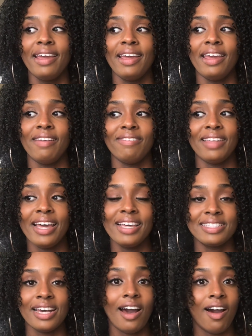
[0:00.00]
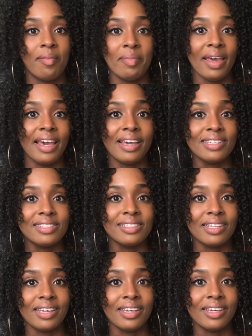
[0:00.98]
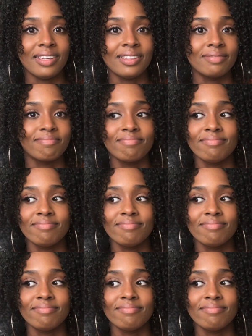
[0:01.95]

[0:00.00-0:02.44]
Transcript: If that is a hot mess, then